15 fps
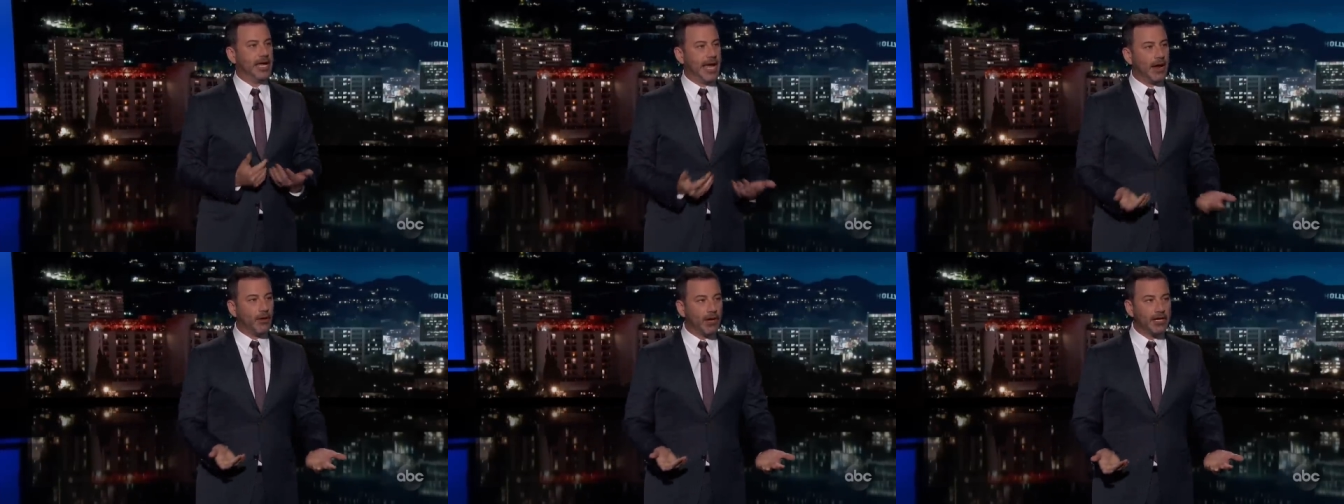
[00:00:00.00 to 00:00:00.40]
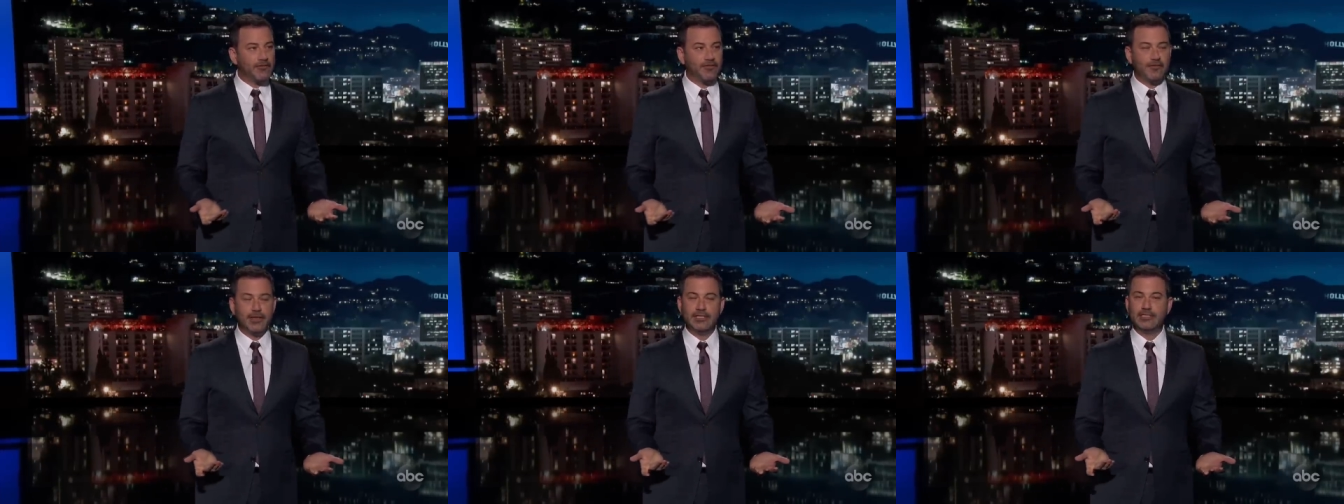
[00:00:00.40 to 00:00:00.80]
Eric,
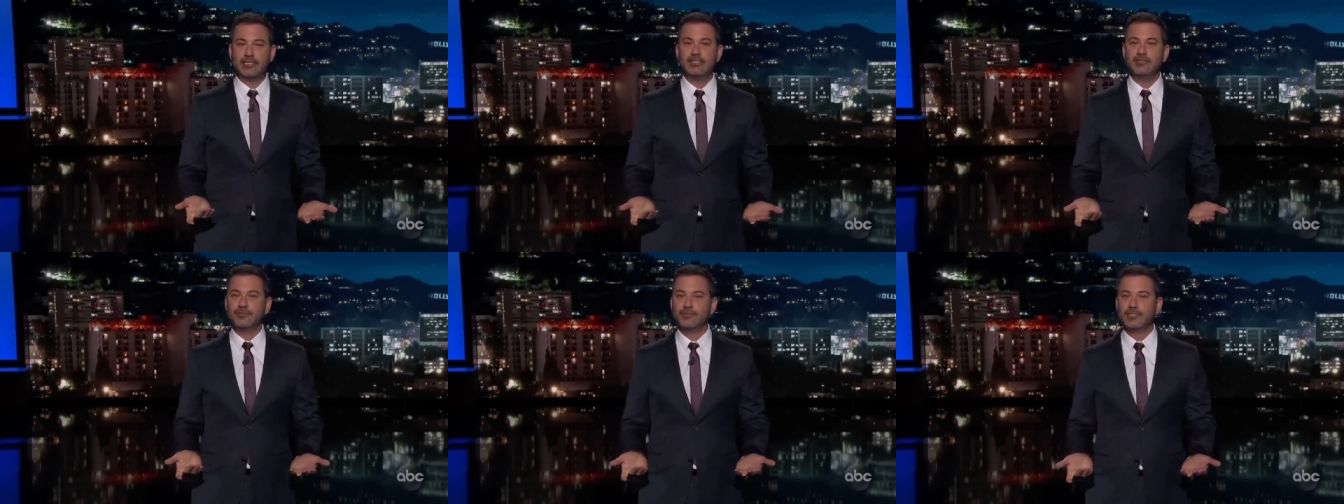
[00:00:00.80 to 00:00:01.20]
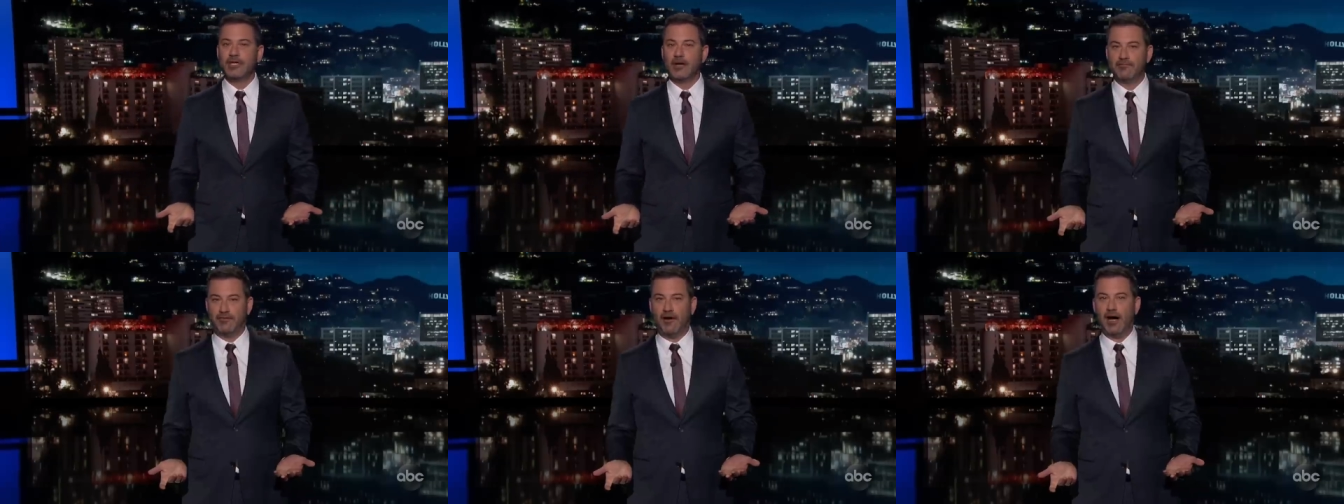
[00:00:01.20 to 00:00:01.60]
for instance, was
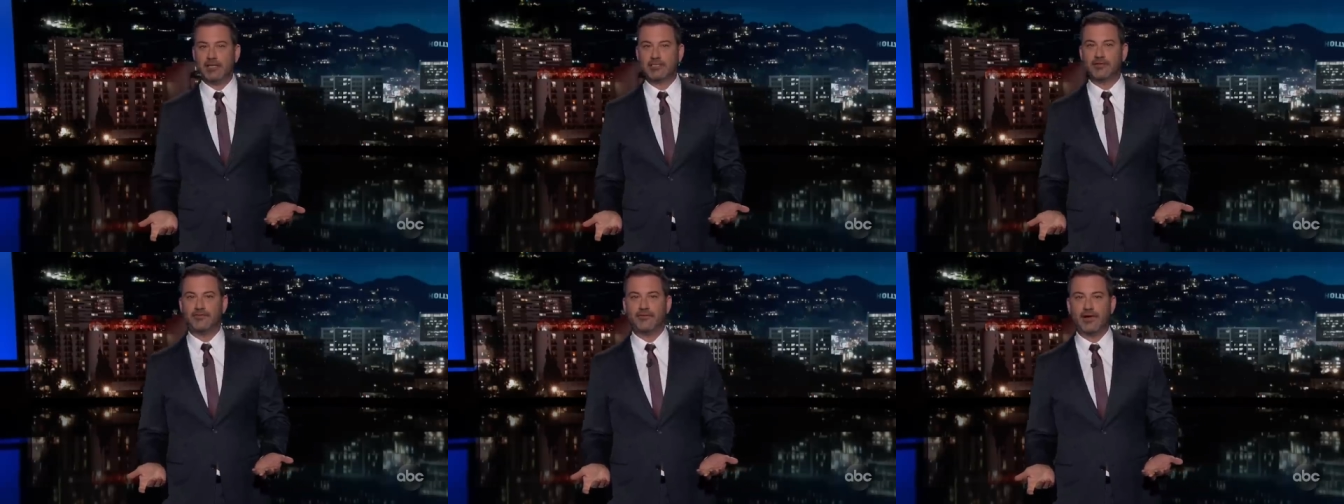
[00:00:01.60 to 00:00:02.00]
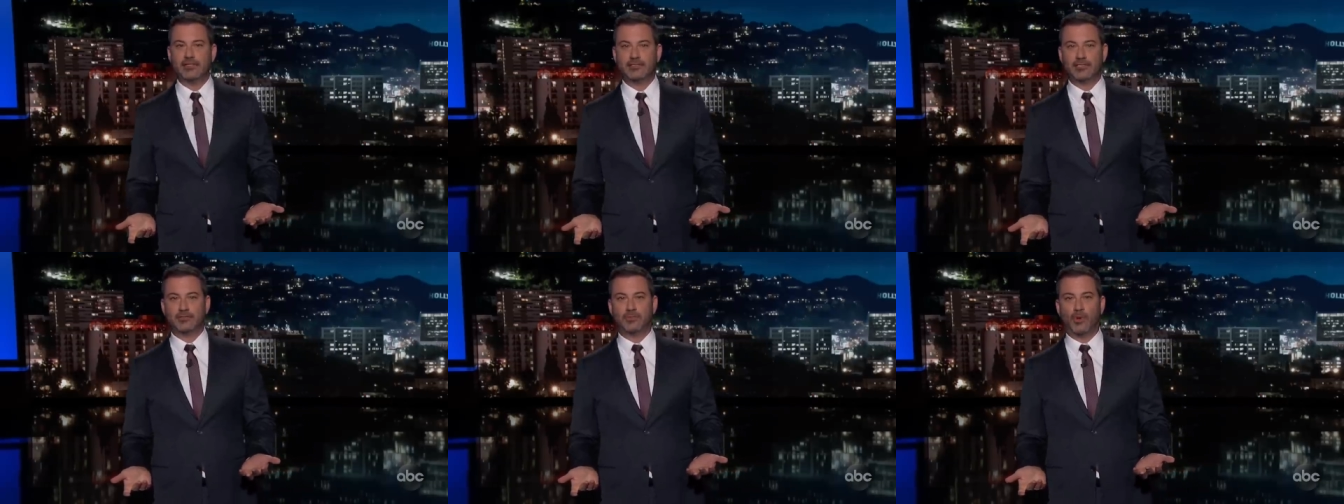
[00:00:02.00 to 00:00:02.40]
on Fox and
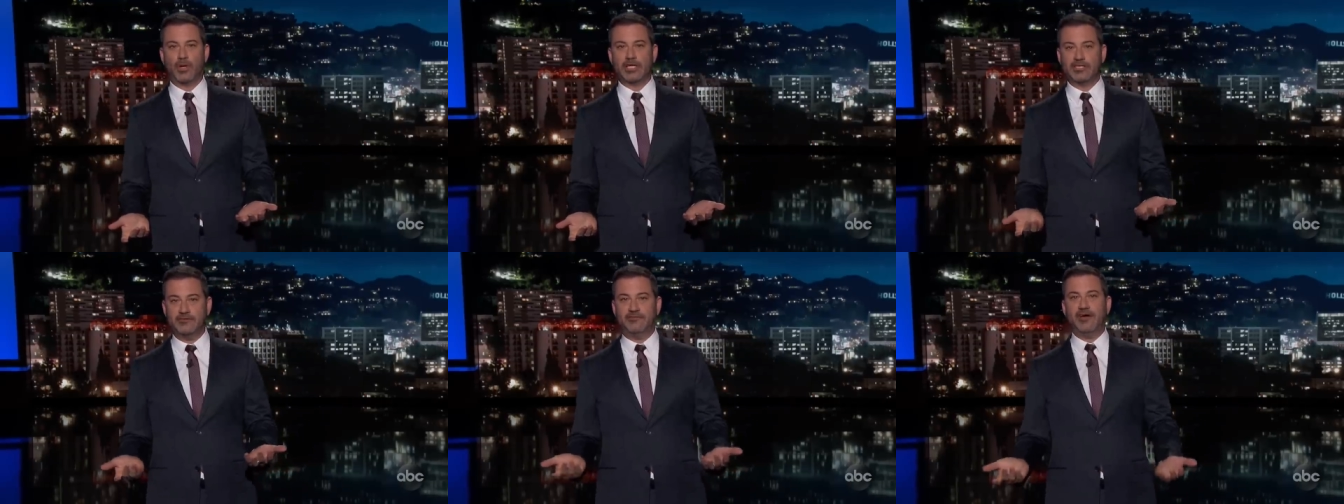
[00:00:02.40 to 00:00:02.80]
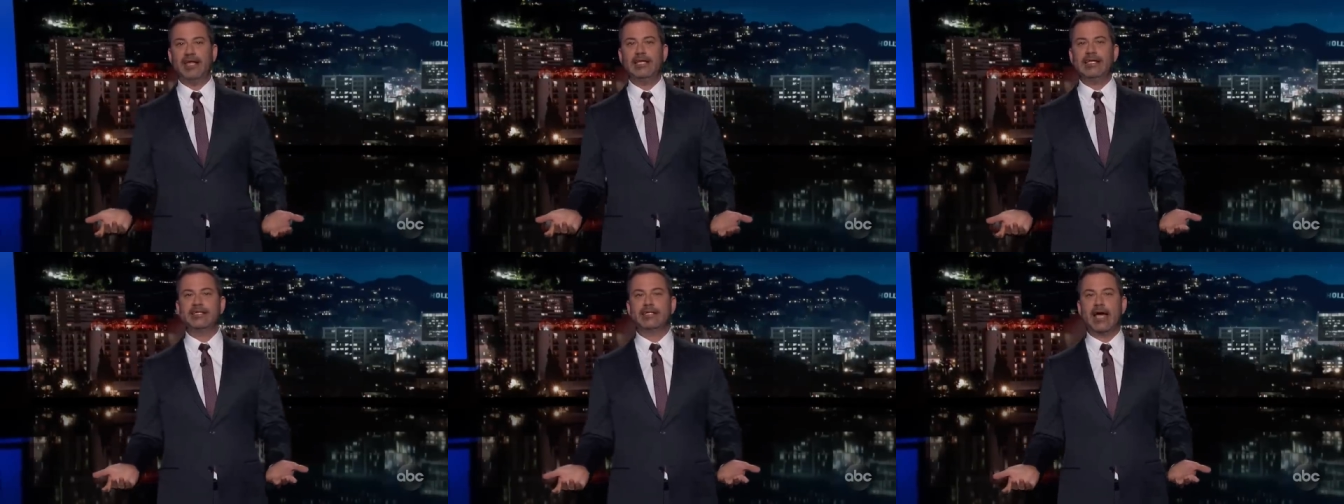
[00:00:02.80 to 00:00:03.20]
Friends this morning
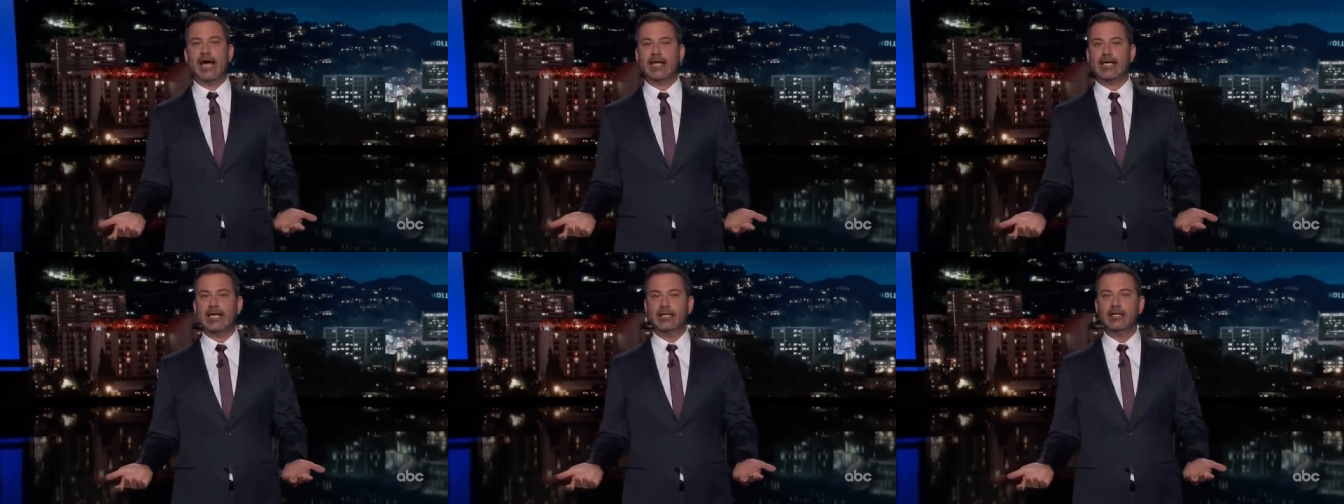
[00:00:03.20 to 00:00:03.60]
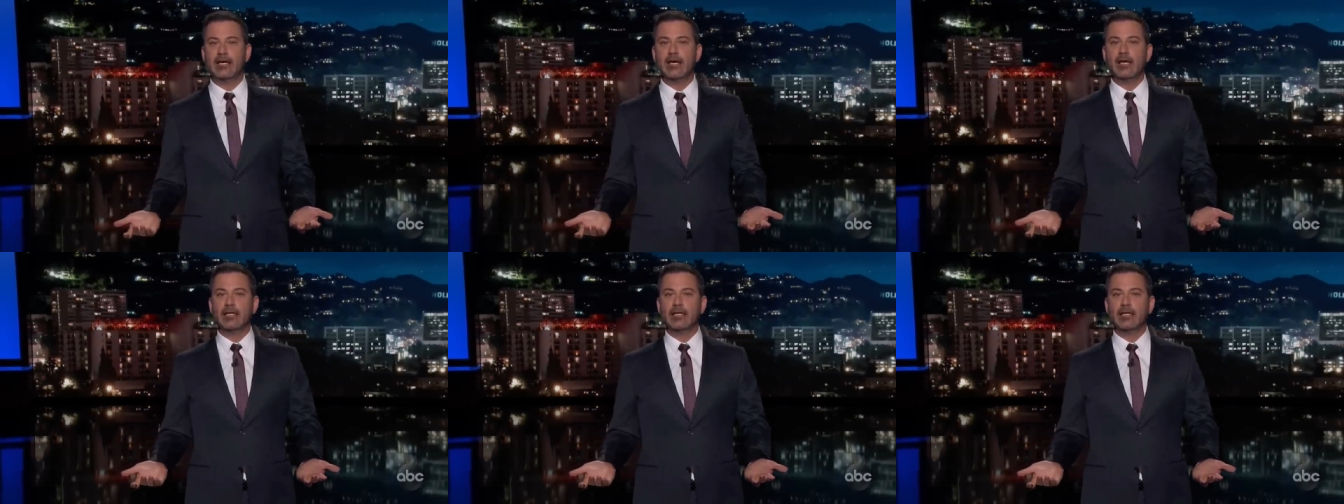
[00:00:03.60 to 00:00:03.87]
defending Daddy and